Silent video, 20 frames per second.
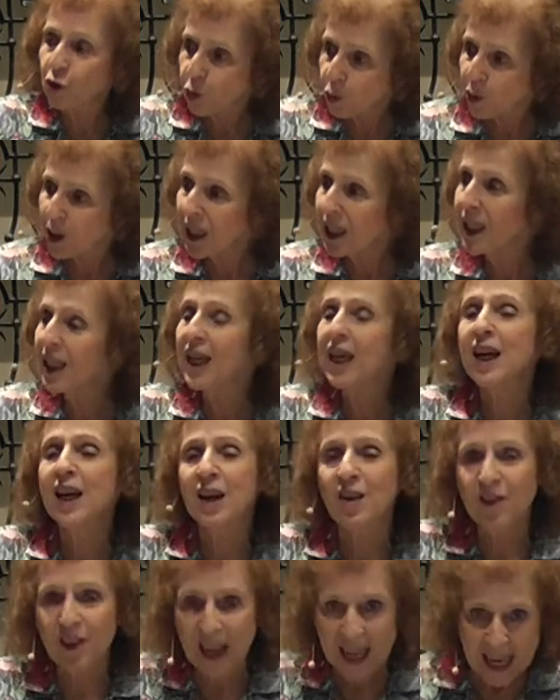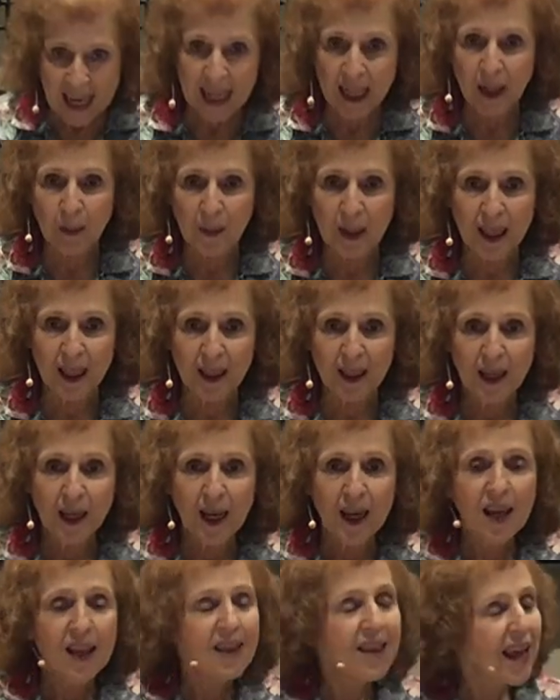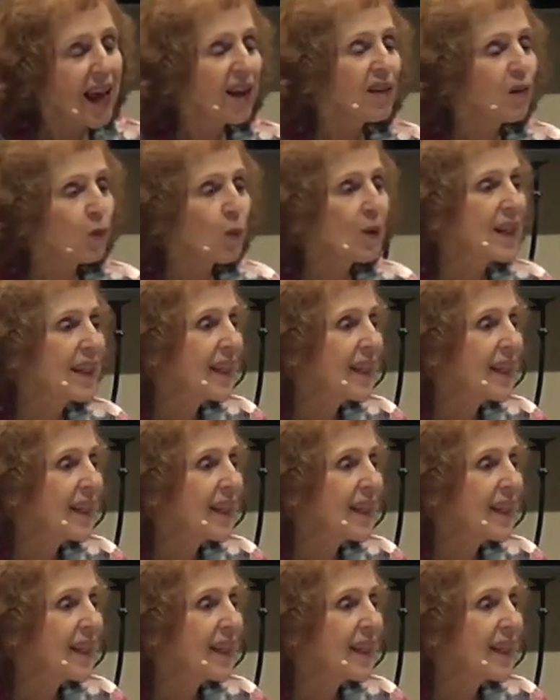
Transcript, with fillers: trick of the enemy. That's what